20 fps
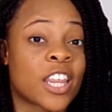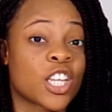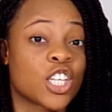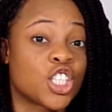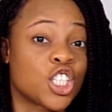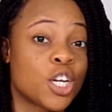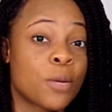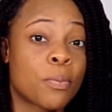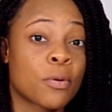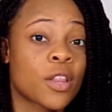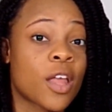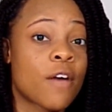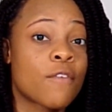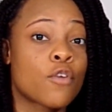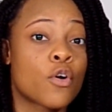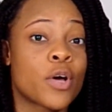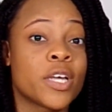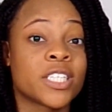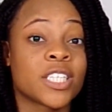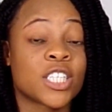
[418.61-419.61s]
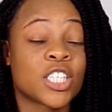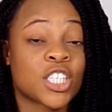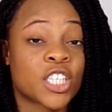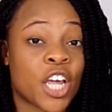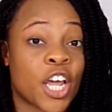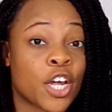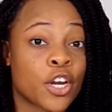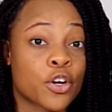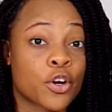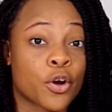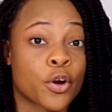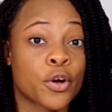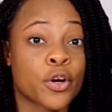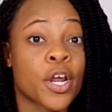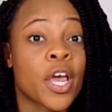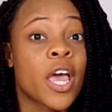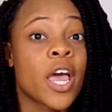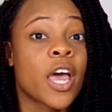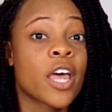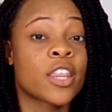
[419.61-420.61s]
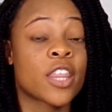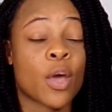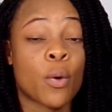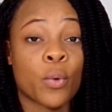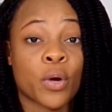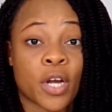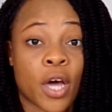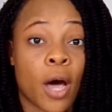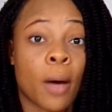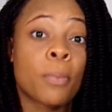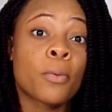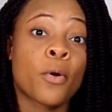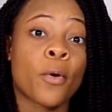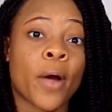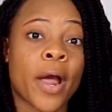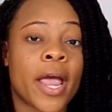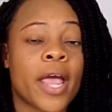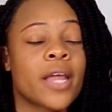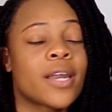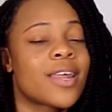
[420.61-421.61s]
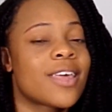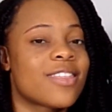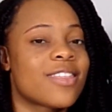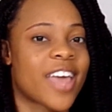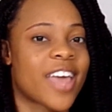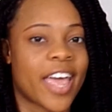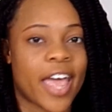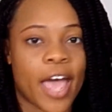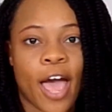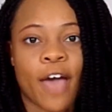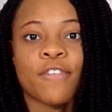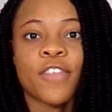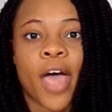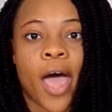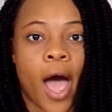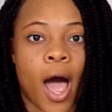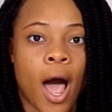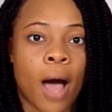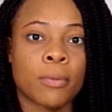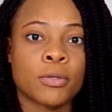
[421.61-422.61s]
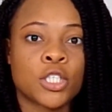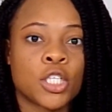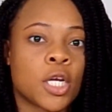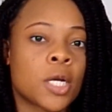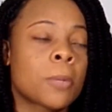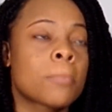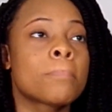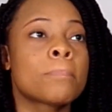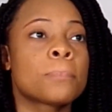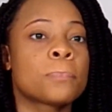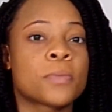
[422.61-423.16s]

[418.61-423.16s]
cheaper level is a standard and they want to upgrade, have that option.